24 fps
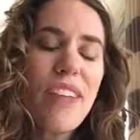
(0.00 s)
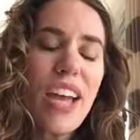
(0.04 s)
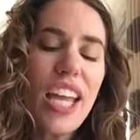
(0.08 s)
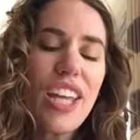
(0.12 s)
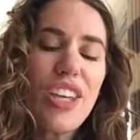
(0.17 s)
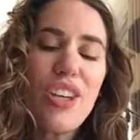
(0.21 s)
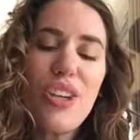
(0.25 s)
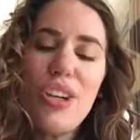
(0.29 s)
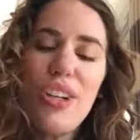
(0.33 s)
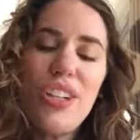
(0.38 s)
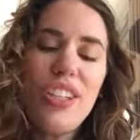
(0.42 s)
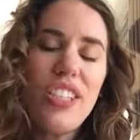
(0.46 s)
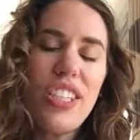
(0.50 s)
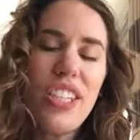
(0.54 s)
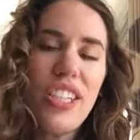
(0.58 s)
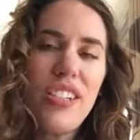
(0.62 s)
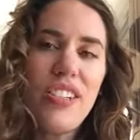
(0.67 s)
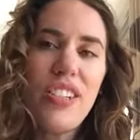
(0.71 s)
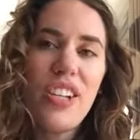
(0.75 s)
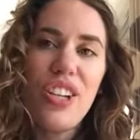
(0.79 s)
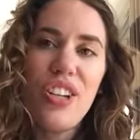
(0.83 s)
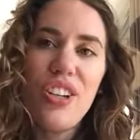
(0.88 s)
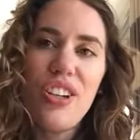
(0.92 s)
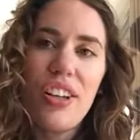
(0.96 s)
I couldn't
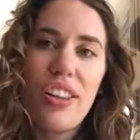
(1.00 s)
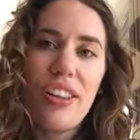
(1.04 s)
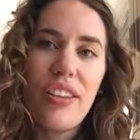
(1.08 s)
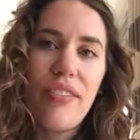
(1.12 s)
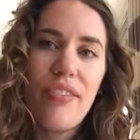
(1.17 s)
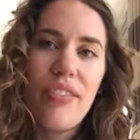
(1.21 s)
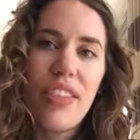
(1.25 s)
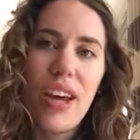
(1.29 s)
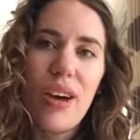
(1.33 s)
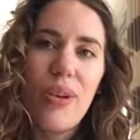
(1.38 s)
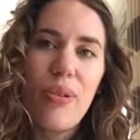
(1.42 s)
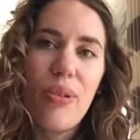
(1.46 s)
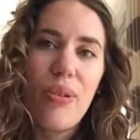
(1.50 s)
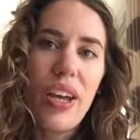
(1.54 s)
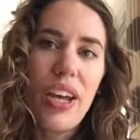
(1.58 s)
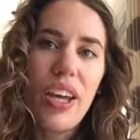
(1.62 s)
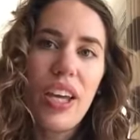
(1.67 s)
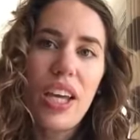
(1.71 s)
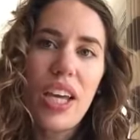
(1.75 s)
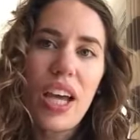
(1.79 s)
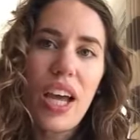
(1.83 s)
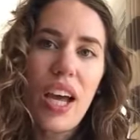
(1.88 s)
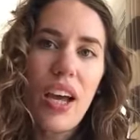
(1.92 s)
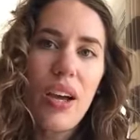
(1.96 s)
continue to live that
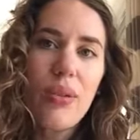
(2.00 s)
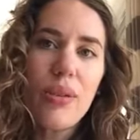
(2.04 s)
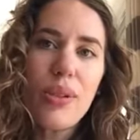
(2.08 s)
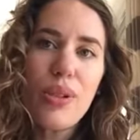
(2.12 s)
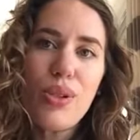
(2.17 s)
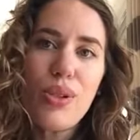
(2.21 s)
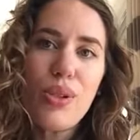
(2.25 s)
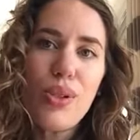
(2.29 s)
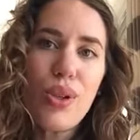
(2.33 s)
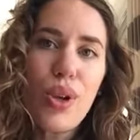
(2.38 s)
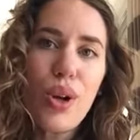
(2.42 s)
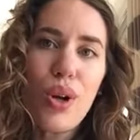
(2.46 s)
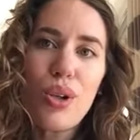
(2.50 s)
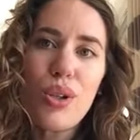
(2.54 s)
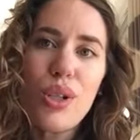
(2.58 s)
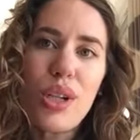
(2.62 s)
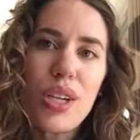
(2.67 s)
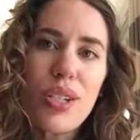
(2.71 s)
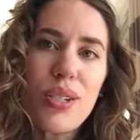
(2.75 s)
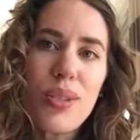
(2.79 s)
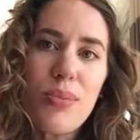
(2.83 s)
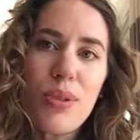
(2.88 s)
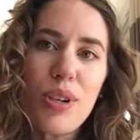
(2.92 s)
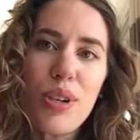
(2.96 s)
way. I was so
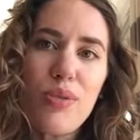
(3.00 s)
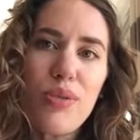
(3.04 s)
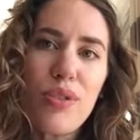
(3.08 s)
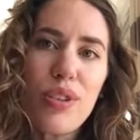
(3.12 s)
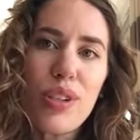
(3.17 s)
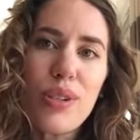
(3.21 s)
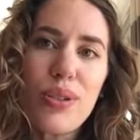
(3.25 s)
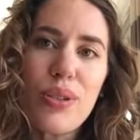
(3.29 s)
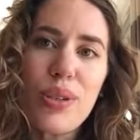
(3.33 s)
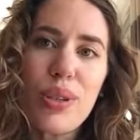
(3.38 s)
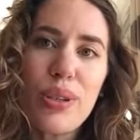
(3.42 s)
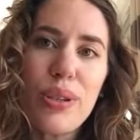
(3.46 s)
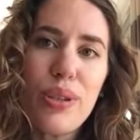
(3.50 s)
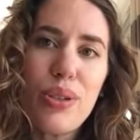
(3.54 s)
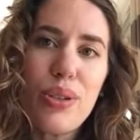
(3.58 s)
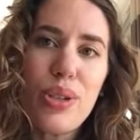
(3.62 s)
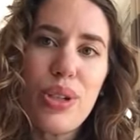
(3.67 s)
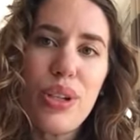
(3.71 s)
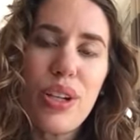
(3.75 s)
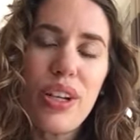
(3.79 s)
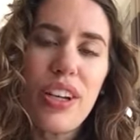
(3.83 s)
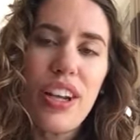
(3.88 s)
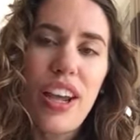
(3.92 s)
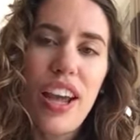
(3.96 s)
desperate for a
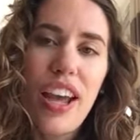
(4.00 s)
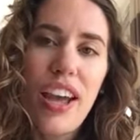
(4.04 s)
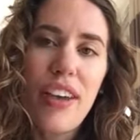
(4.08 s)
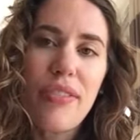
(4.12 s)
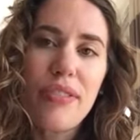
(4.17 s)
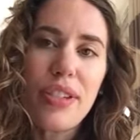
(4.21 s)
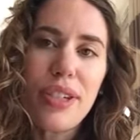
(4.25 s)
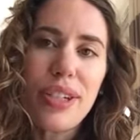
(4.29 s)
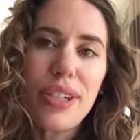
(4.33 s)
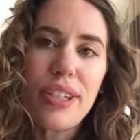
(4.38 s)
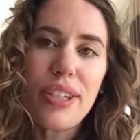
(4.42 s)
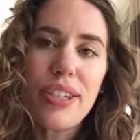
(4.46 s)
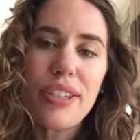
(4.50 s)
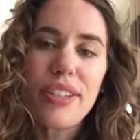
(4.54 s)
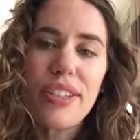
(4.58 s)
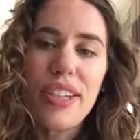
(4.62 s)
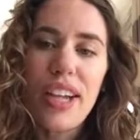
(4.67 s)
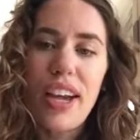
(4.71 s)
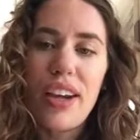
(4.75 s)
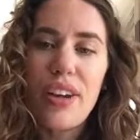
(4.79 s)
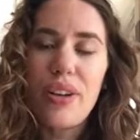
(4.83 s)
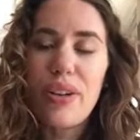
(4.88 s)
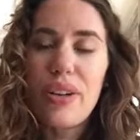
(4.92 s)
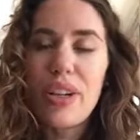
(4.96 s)
solution after
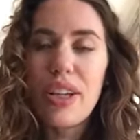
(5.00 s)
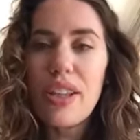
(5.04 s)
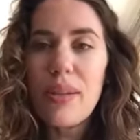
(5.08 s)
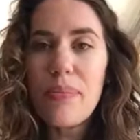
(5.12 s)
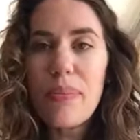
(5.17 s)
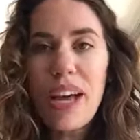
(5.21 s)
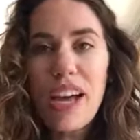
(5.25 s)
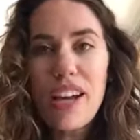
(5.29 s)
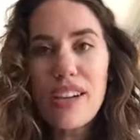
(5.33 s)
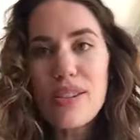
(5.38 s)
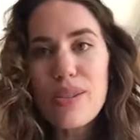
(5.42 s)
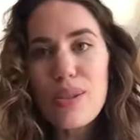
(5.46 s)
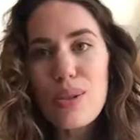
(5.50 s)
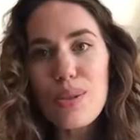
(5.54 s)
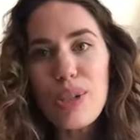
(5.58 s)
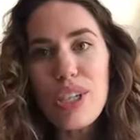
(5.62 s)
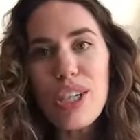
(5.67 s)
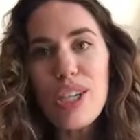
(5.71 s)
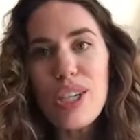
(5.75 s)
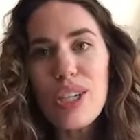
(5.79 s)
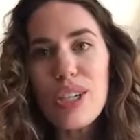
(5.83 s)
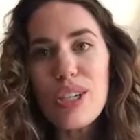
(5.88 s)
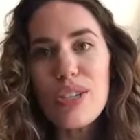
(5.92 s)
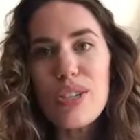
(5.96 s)
not only the past 3
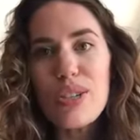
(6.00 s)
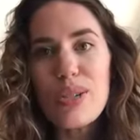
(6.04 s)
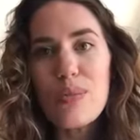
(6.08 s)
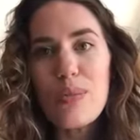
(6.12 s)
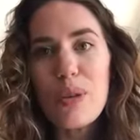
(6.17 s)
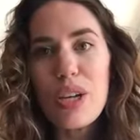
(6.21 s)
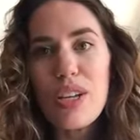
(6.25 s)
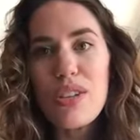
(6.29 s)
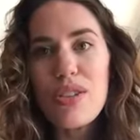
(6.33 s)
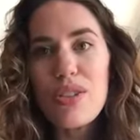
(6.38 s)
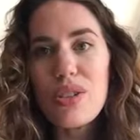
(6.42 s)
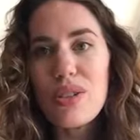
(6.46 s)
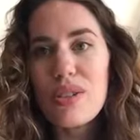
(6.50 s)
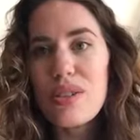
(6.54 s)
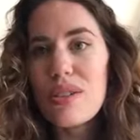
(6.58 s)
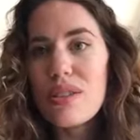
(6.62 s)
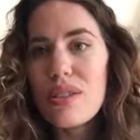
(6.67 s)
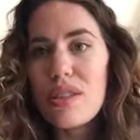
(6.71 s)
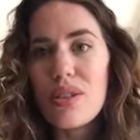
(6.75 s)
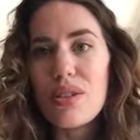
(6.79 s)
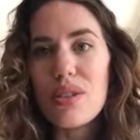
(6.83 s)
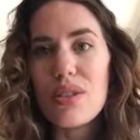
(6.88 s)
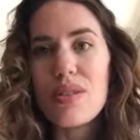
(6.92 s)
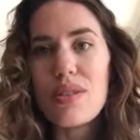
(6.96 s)
years, but
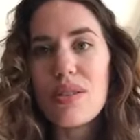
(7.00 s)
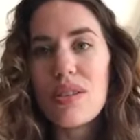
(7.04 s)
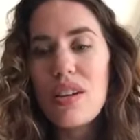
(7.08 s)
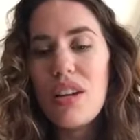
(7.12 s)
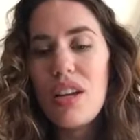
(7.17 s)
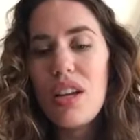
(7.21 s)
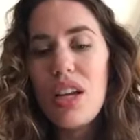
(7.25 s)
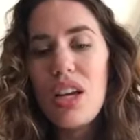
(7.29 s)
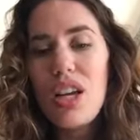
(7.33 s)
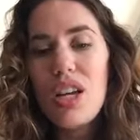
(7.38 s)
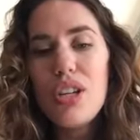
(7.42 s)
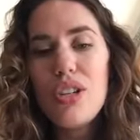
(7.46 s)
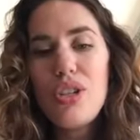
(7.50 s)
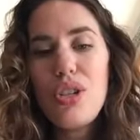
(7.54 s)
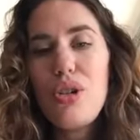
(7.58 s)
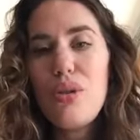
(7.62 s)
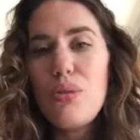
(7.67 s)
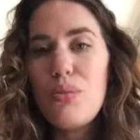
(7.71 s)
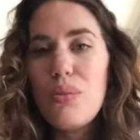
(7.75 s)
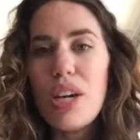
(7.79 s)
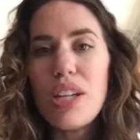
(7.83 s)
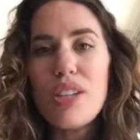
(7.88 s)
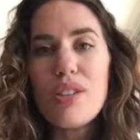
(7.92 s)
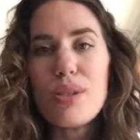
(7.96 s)
just those 2
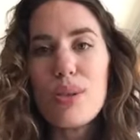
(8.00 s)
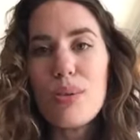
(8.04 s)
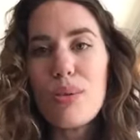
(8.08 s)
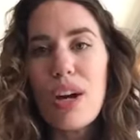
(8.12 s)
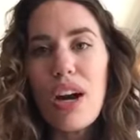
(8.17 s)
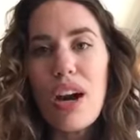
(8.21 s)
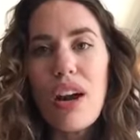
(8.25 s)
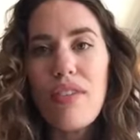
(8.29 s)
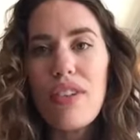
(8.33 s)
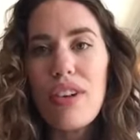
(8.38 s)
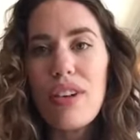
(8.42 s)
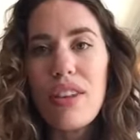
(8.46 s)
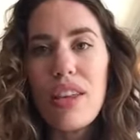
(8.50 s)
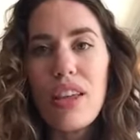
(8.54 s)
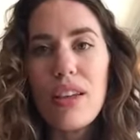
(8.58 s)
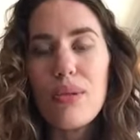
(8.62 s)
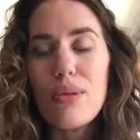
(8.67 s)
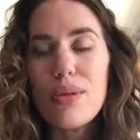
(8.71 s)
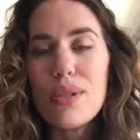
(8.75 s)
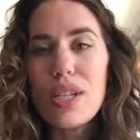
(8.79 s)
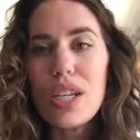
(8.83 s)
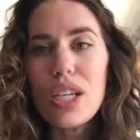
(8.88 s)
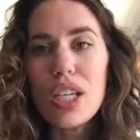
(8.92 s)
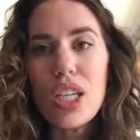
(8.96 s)
months where everything
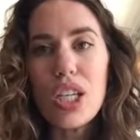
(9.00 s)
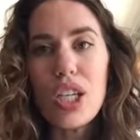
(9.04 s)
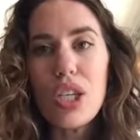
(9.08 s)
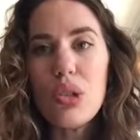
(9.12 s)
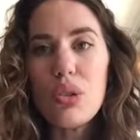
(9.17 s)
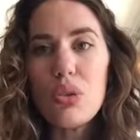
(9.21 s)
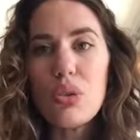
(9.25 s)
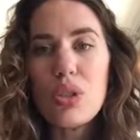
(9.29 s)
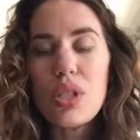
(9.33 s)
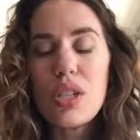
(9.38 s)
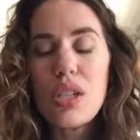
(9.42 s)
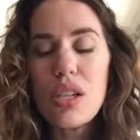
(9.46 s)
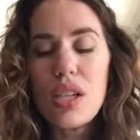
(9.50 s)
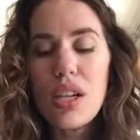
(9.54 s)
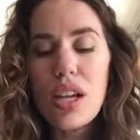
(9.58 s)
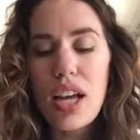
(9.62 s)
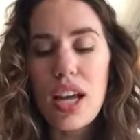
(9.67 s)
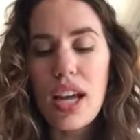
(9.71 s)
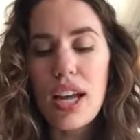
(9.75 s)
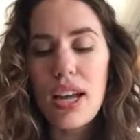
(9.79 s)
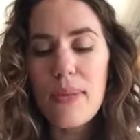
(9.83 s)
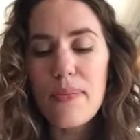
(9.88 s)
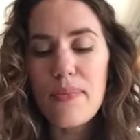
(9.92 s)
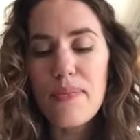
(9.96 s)
was acute.
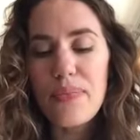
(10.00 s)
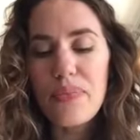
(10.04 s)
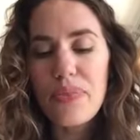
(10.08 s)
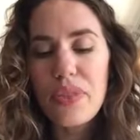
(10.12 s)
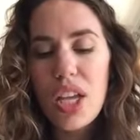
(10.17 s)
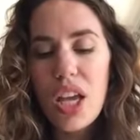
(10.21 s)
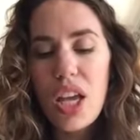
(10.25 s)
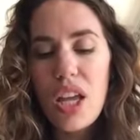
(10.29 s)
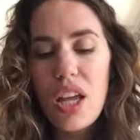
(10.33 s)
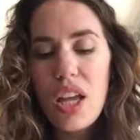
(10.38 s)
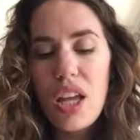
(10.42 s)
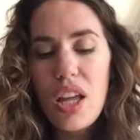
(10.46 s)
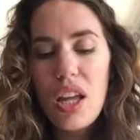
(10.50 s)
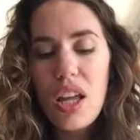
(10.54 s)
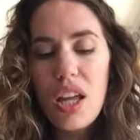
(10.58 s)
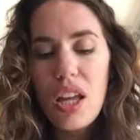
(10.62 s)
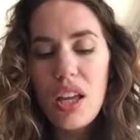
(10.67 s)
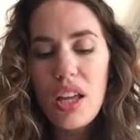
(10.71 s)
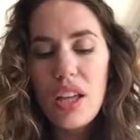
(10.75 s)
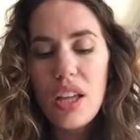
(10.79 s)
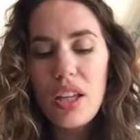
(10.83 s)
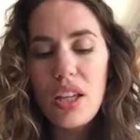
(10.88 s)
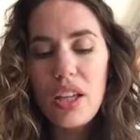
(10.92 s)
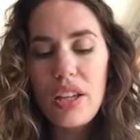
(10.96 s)

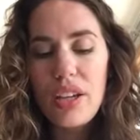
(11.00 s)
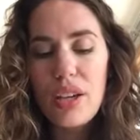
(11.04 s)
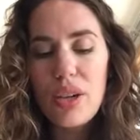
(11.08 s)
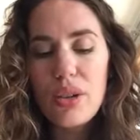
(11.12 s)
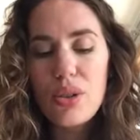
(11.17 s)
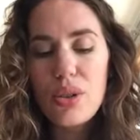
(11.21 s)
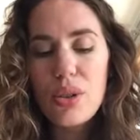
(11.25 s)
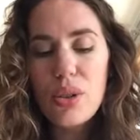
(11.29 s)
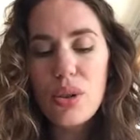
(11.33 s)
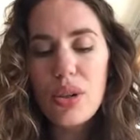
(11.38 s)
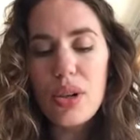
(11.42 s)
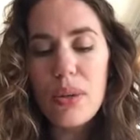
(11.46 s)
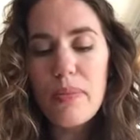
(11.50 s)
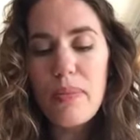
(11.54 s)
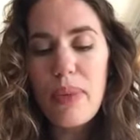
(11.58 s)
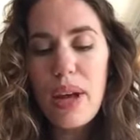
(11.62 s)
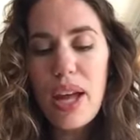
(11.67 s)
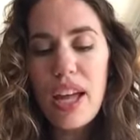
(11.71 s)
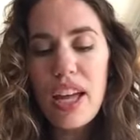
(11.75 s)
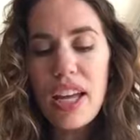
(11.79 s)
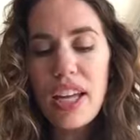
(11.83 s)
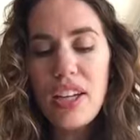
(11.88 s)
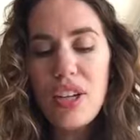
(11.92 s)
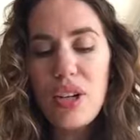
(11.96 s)
So
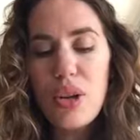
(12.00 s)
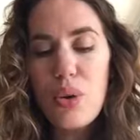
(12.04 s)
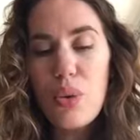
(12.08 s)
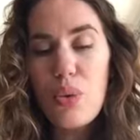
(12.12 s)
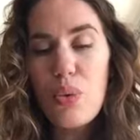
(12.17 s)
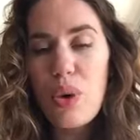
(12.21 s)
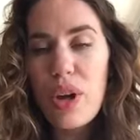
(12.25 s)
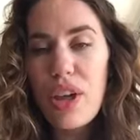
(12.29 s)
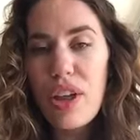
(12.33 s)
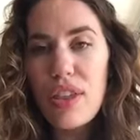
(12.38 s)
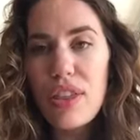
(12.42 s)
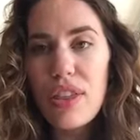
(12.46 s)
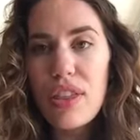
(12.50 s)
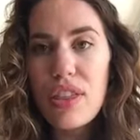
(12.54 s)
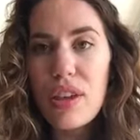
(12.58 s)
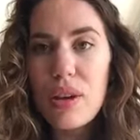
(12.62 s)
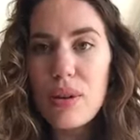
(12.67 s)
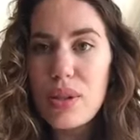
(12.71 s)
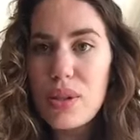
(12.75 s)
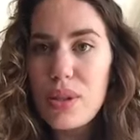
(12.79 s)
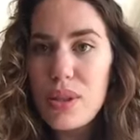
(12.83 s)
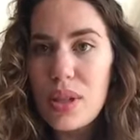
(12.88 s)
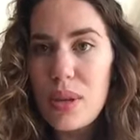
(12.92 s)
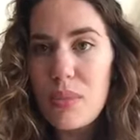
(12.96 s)
combined with
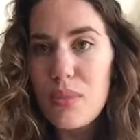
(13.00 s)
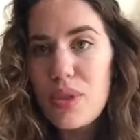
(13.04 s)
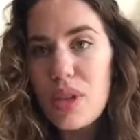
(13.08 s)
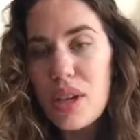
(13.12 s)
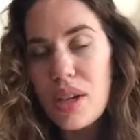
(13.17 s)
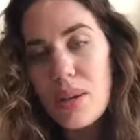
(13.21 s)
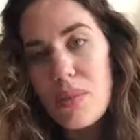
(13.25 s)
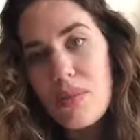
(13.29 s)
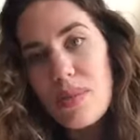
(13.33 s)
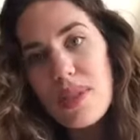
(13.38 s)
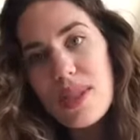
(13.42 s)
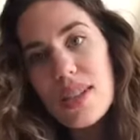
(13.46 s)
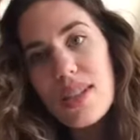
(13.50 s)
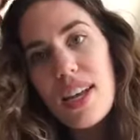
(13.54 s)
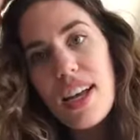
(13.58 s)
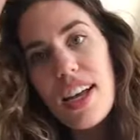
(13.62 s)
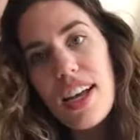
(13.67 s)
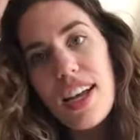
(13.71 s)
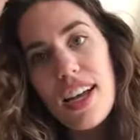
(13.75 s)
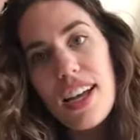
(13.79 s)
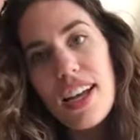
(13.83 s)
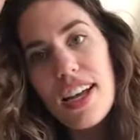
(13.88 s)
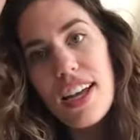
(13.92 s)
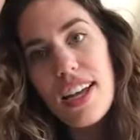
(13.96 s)
those symptoms,
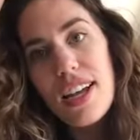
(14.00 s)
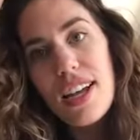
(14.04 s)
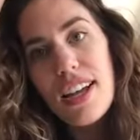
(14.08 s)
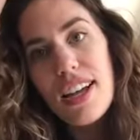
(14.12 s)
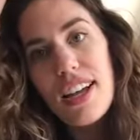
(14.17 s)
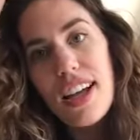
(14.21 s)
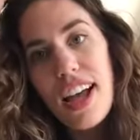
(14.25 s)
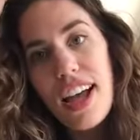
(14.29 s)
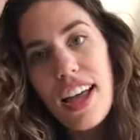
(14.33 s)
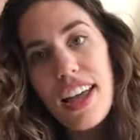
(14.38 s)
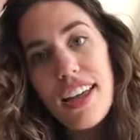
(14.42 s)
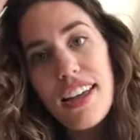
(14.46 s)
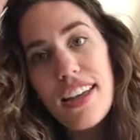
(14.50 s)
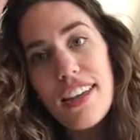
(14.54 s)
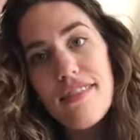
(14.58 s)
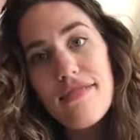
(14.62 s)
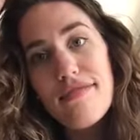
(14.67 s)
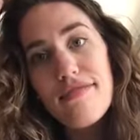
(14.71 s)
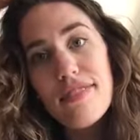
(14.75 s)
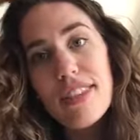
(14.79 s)
I